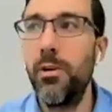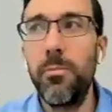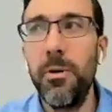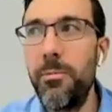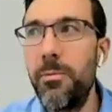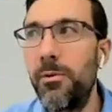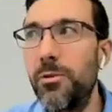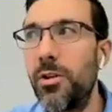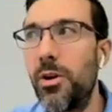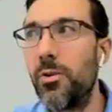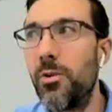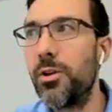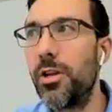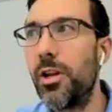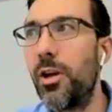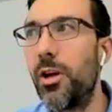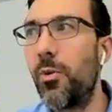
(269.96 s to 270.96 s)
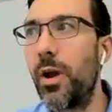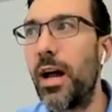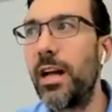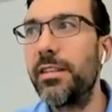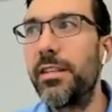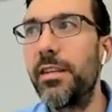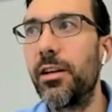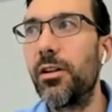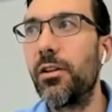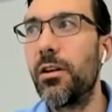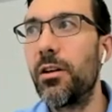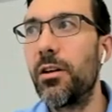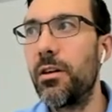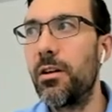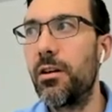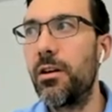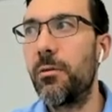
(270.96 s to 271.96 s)
Most people don't, what I tell
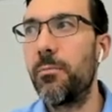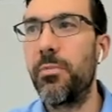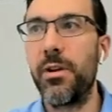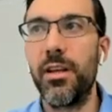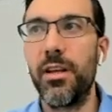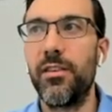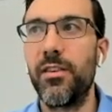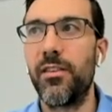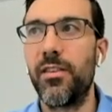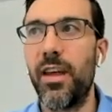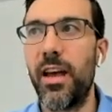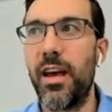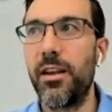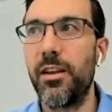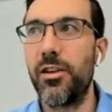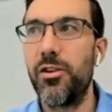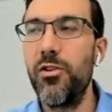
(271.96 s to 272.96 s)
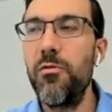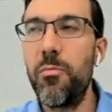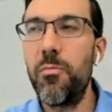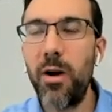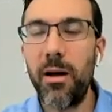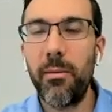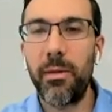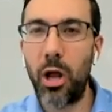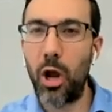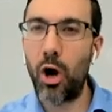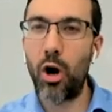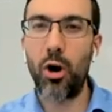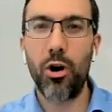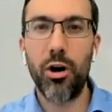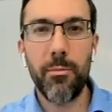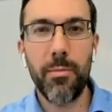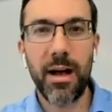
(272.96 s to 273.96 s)
companies is that you've probably
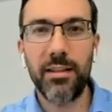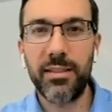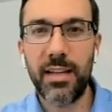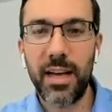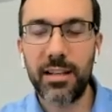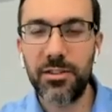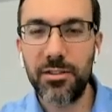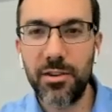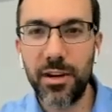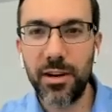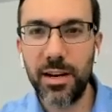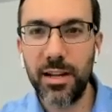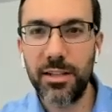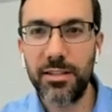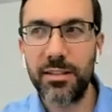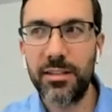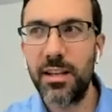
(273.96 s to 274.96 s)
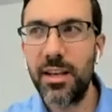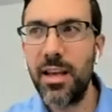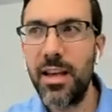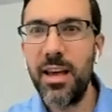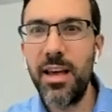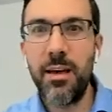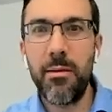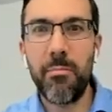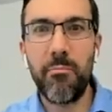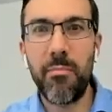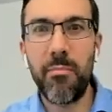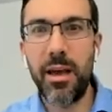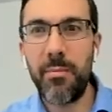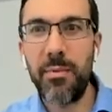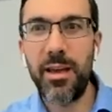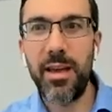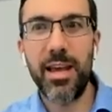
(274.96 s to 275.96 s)
heard about tax credits,
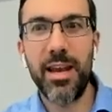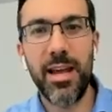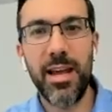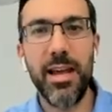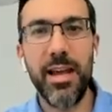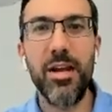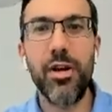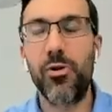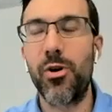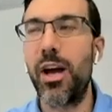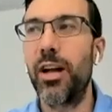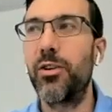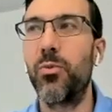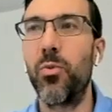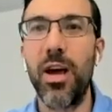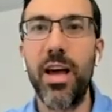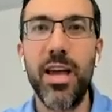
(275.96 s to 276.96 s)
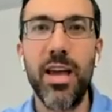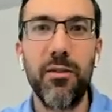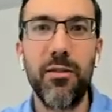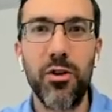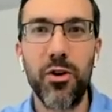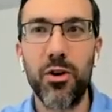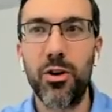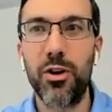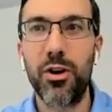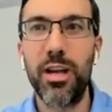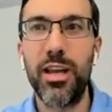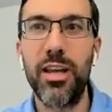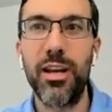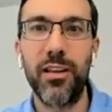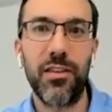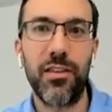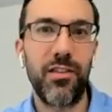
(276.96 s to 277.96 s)
maybe in an indirect way. If you're
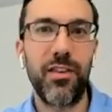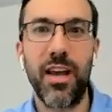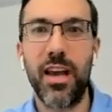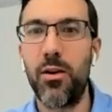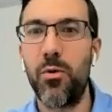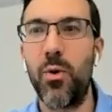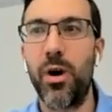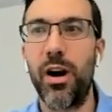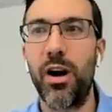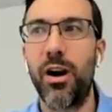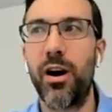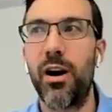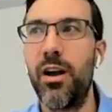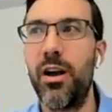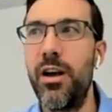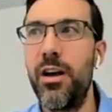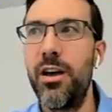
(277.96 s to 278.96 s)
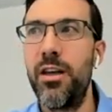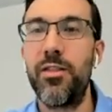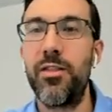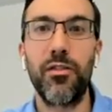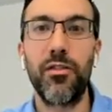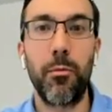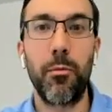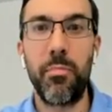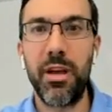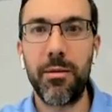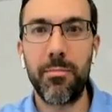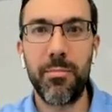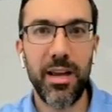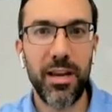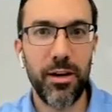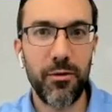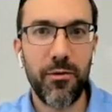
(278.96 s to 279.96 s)
in a state where there's a big
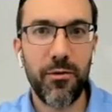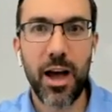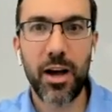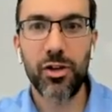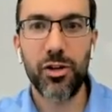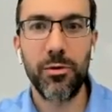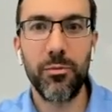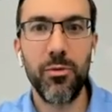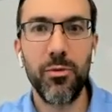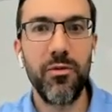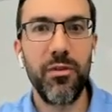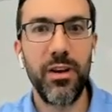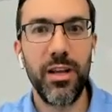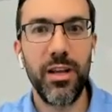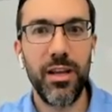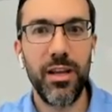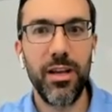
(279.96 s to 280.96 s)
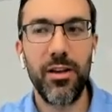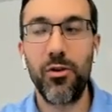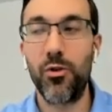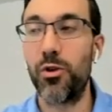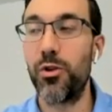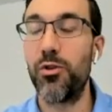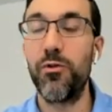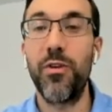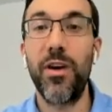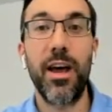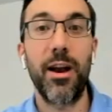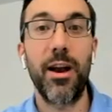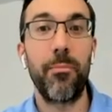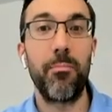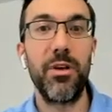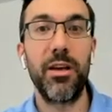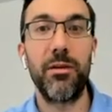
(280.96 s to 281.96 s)
manufacturer moving in, or you've had
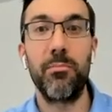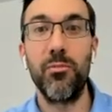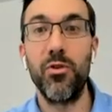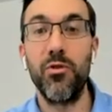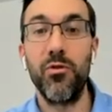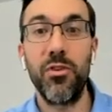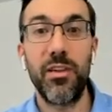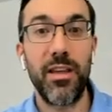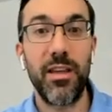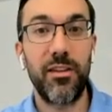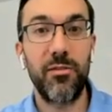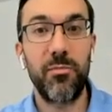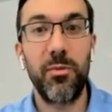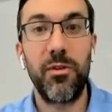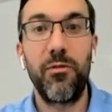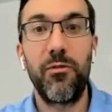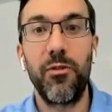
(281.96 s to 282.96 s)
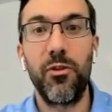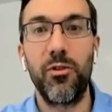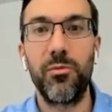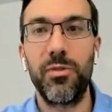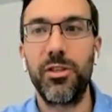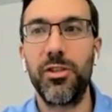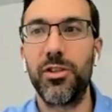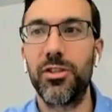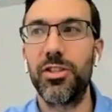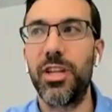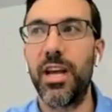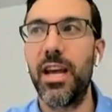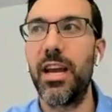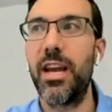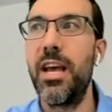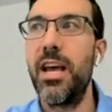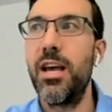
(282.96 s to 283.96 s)
a big movie that's been filmed in your
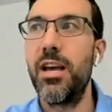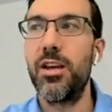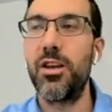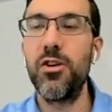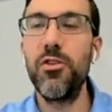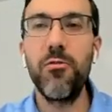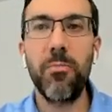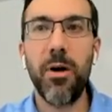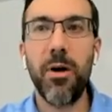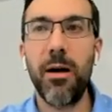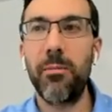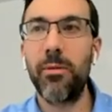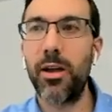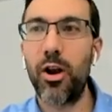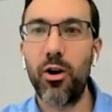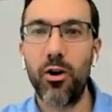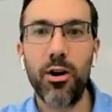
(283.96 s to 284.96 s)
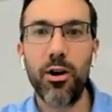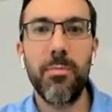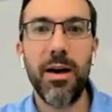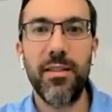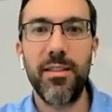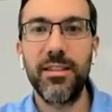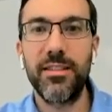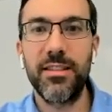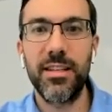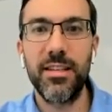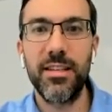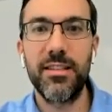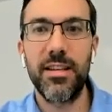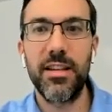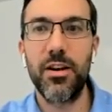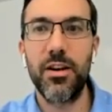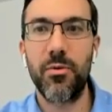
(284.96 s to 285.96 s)
state, you've probably heard about these
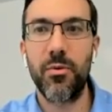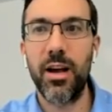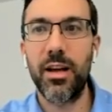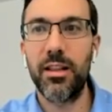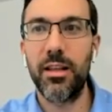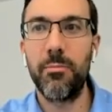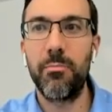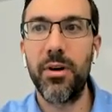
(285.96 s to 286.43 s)
things indirectly.